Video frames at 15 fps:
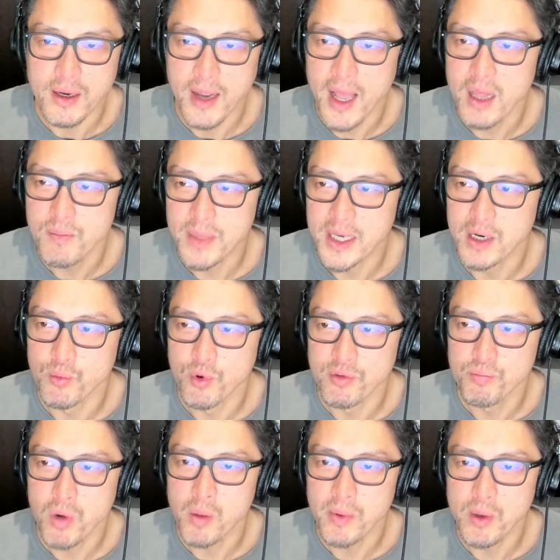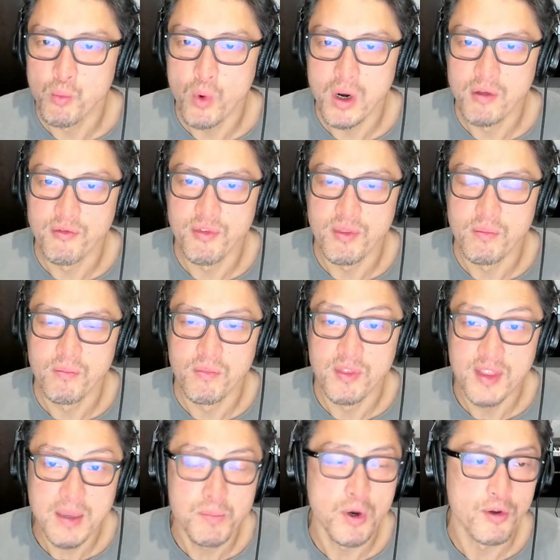Alameda was probably one of
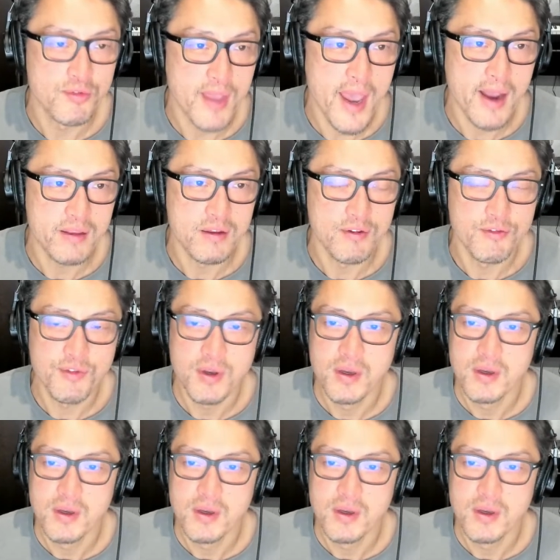the most active